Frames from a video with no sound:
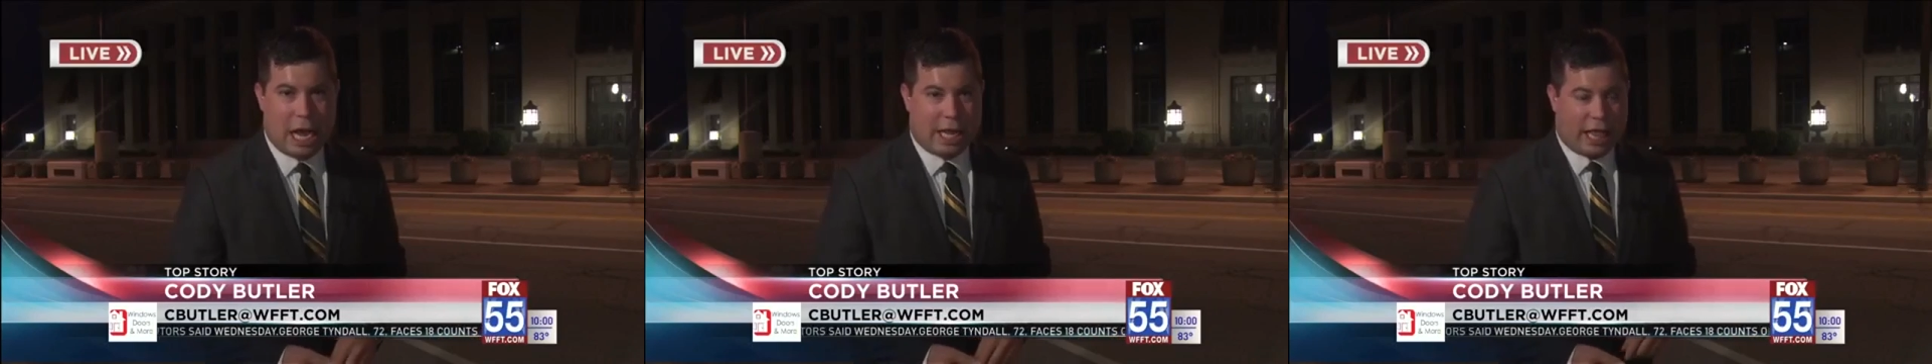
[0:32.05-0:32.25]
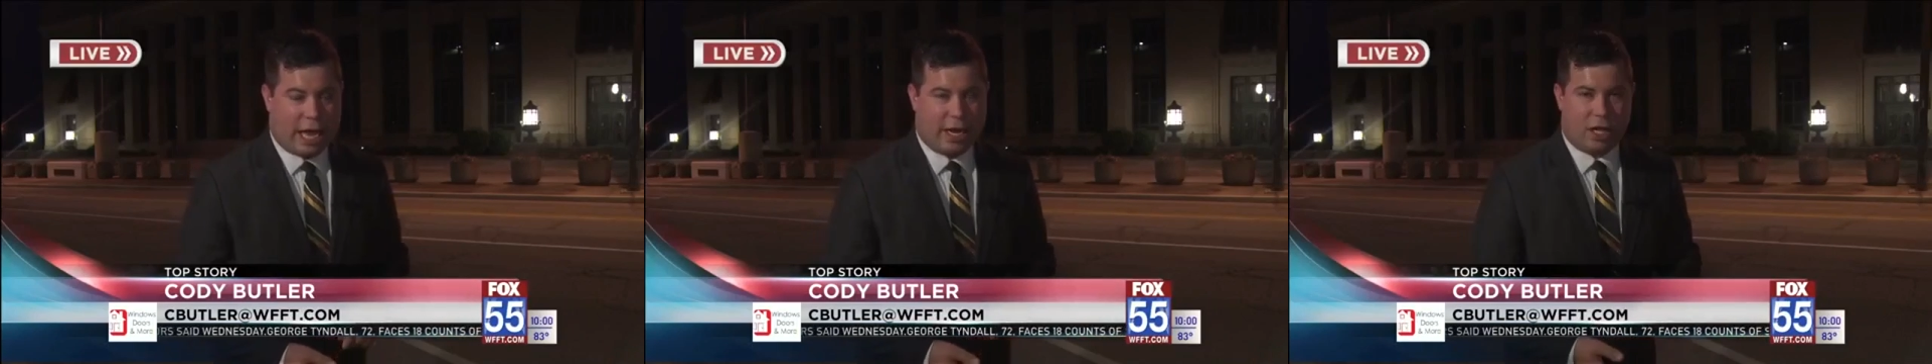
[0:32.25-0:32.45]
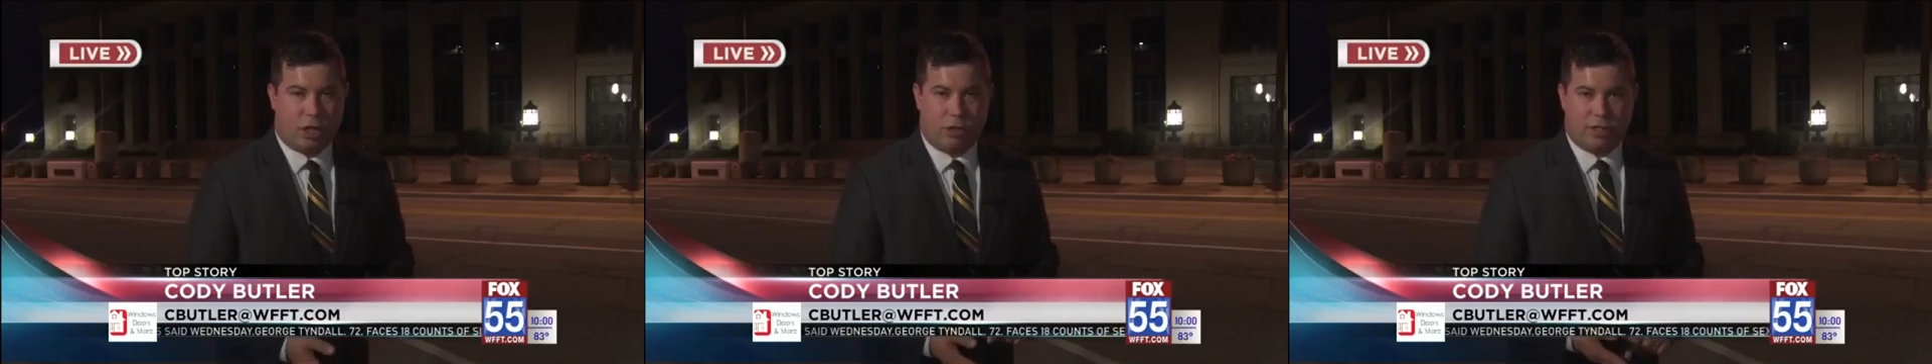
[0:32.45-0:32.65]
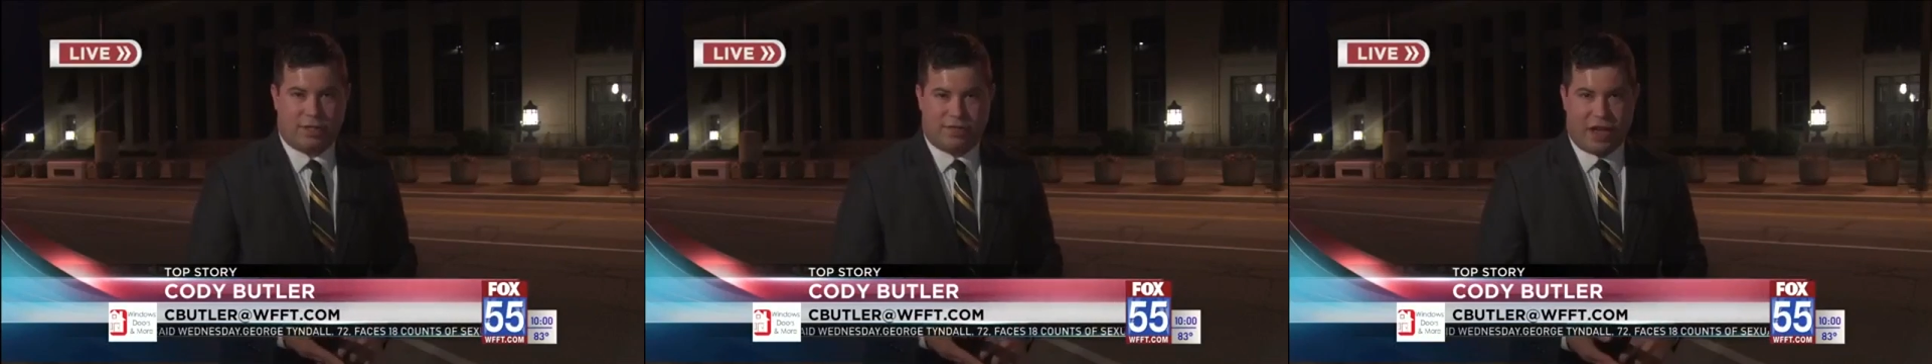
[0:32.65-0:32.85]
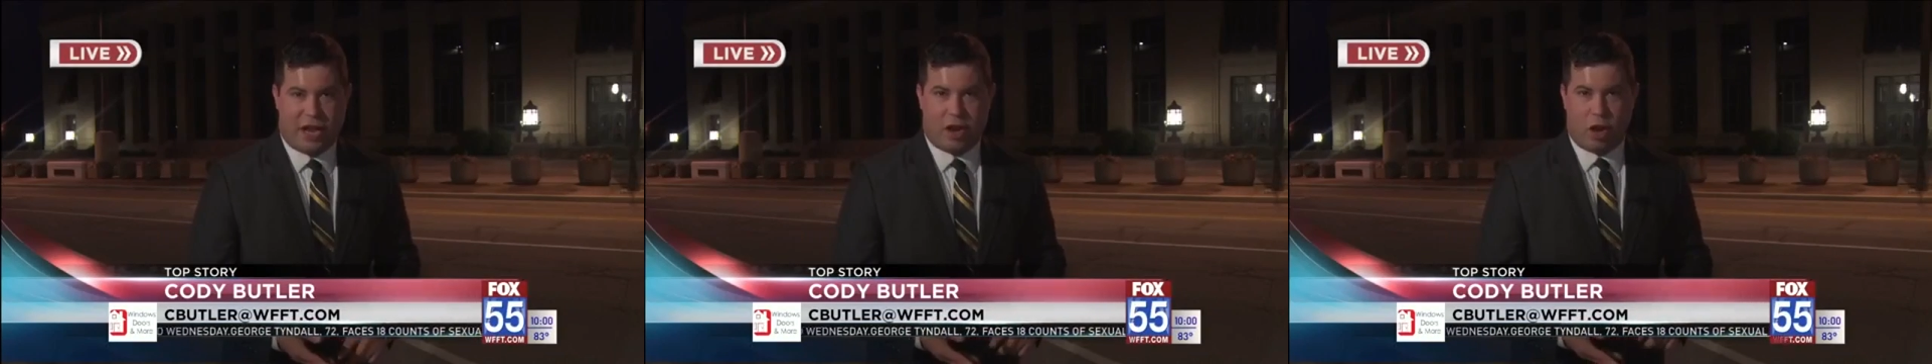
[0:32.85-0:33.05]
That includes
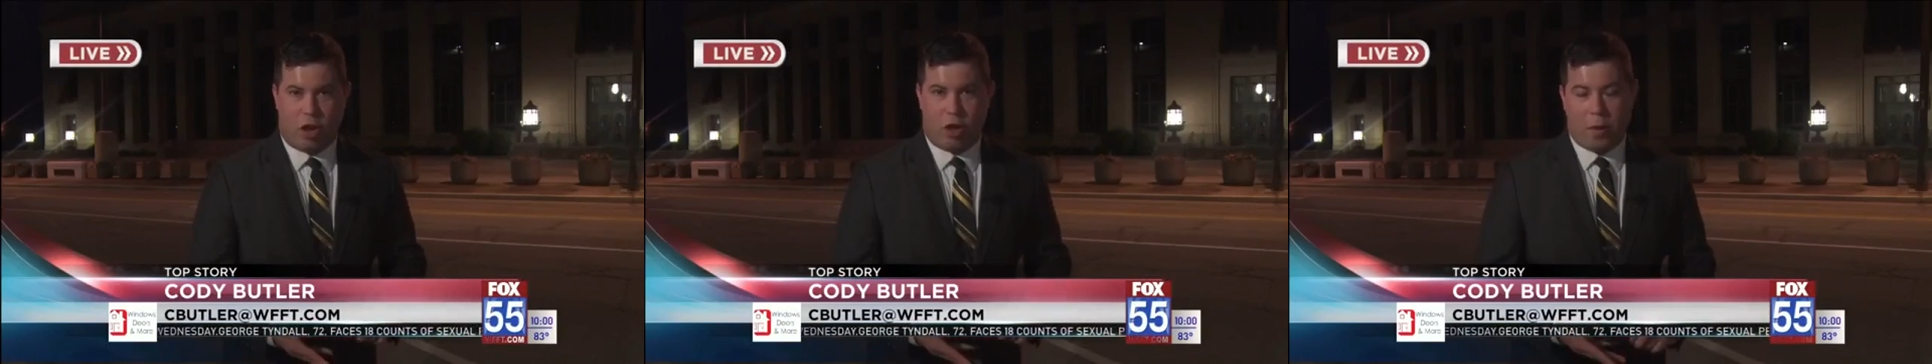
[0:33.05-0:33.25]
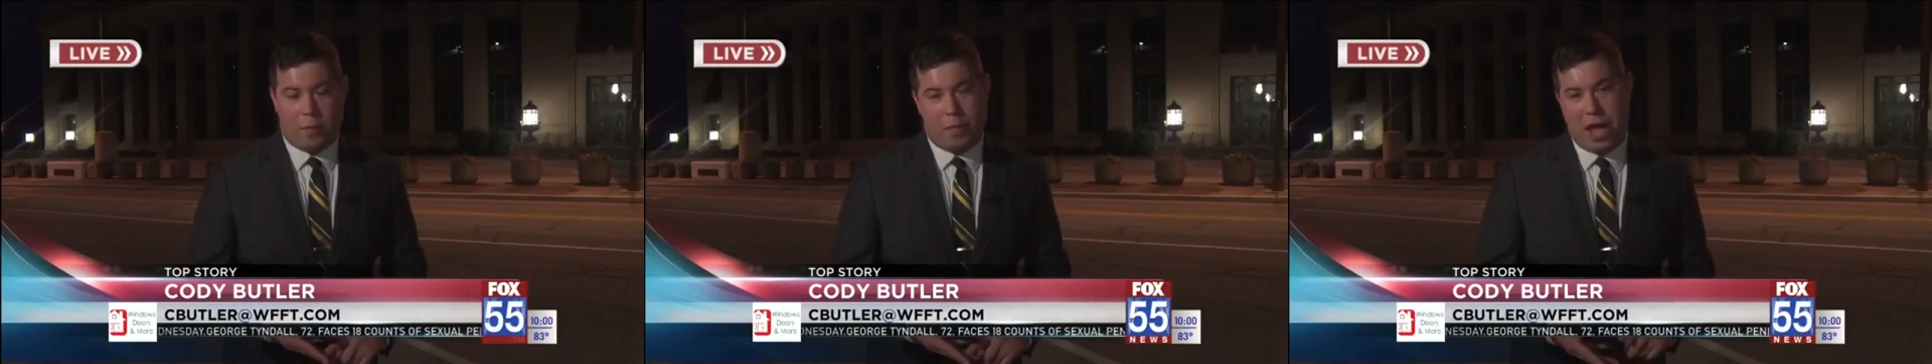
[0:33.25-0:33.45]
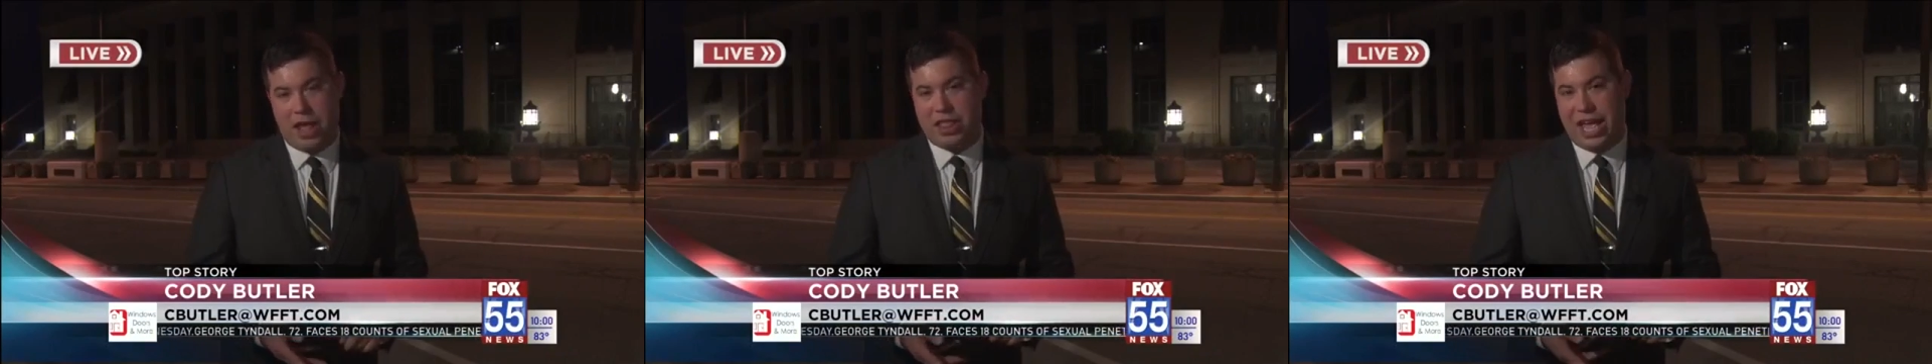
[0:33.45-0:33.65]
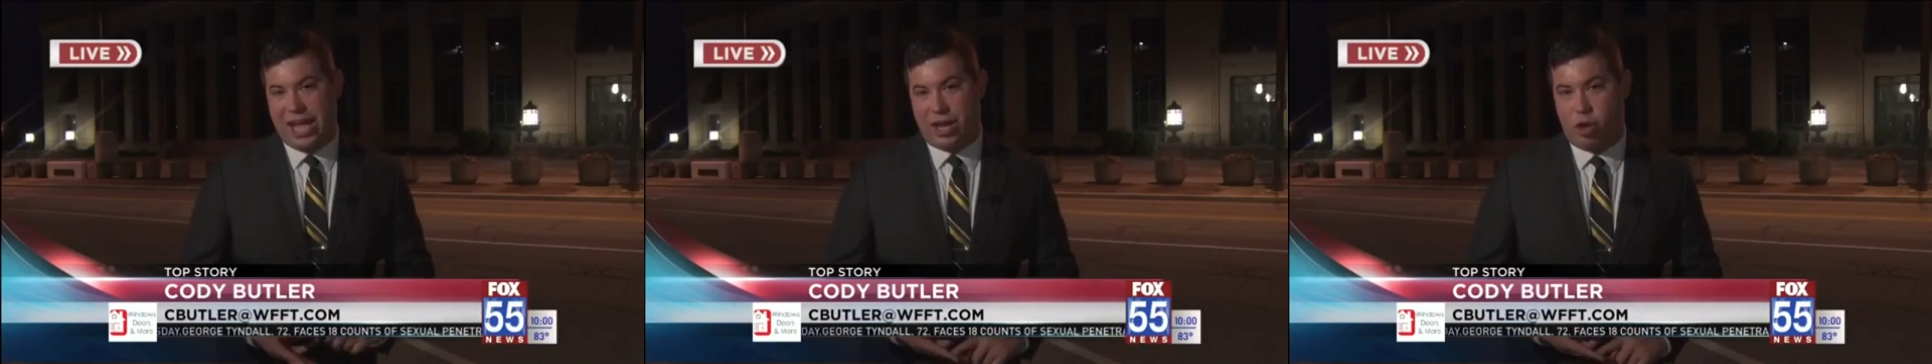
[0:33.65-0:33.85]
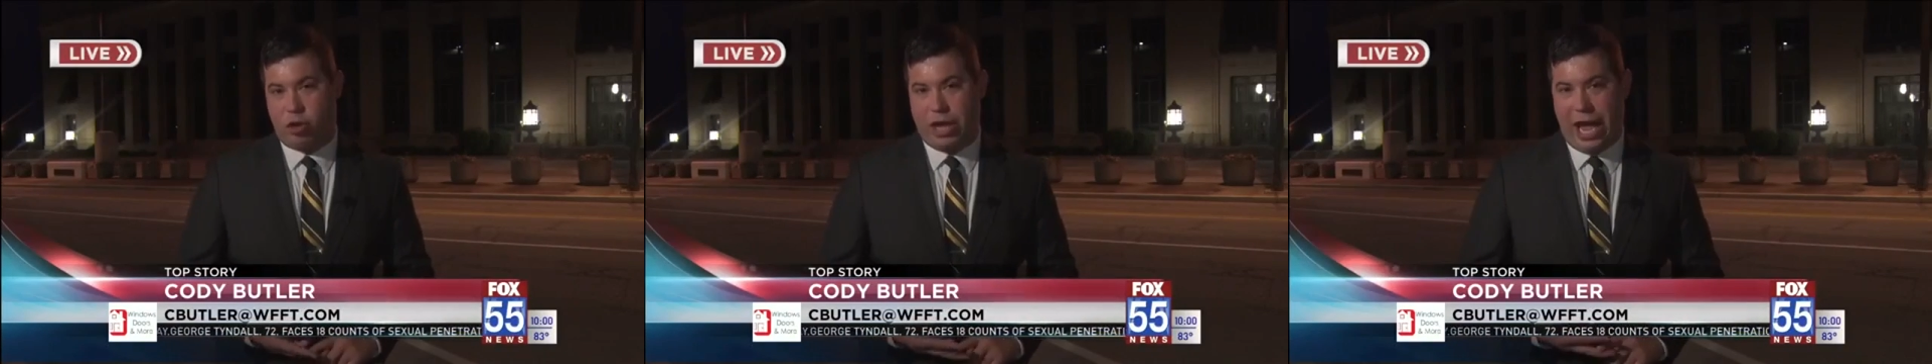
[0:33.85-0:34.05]
fentanyl, meth, and
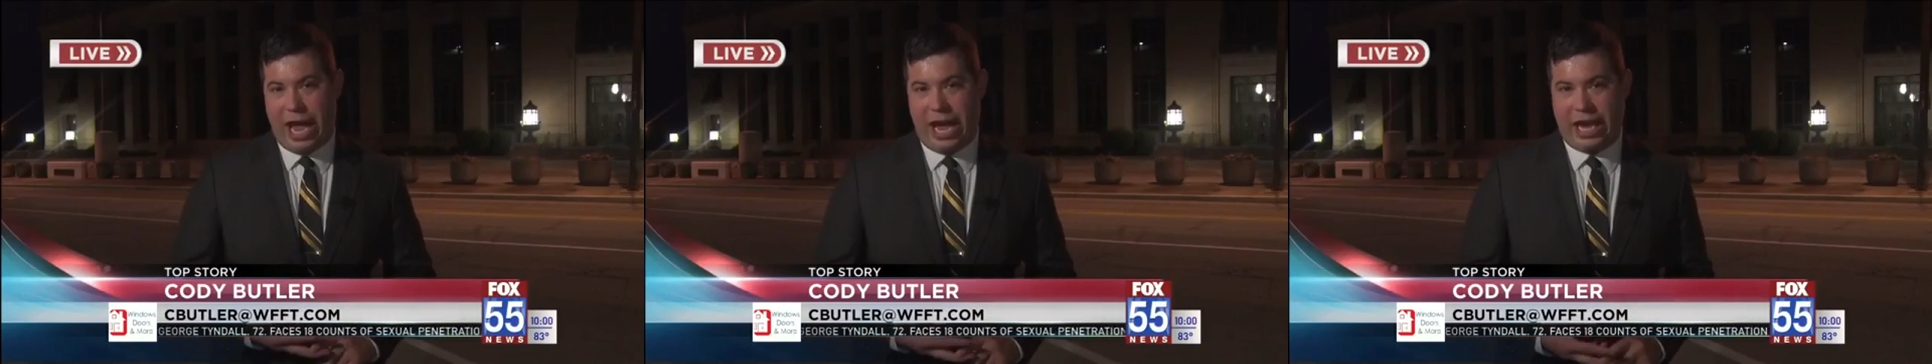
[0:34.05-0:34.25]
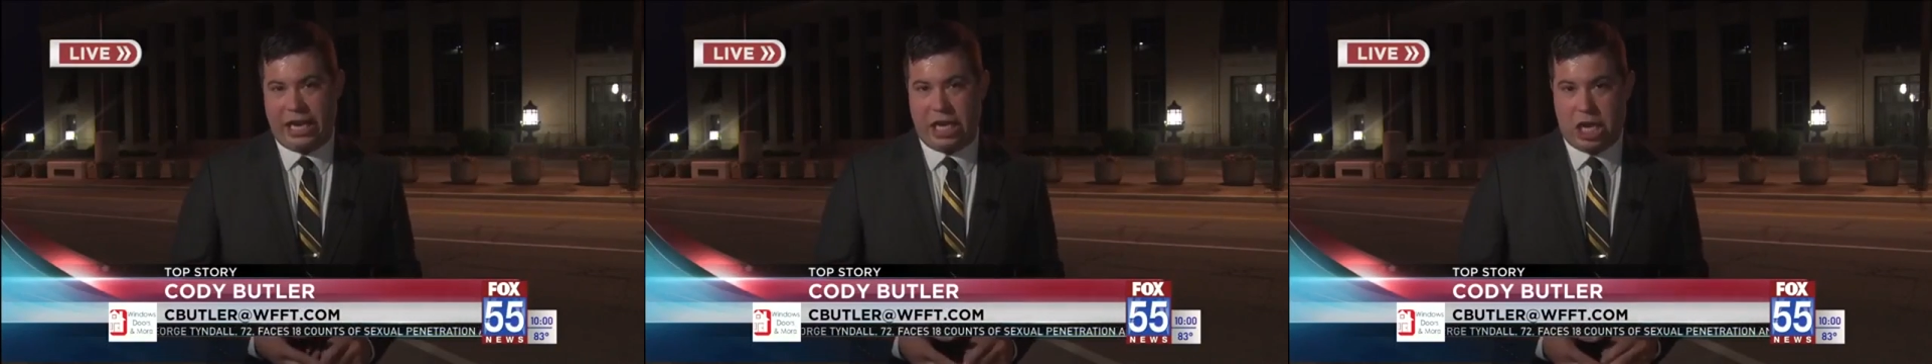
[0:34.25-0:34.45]
cocaine.